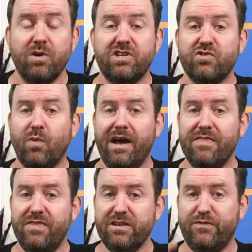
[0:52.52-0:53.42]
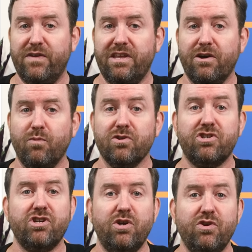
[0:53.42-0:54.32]
which is why this video will
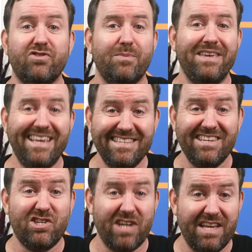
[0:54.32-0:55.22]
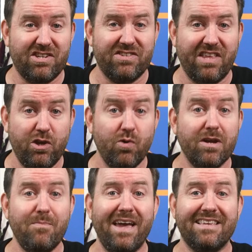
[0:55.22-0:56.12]
show you some easy changes that you
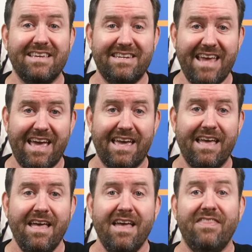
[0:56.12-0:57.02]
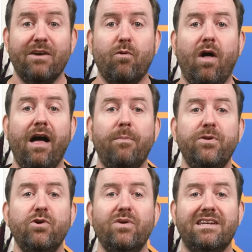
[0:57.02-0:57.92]
can make today that will help you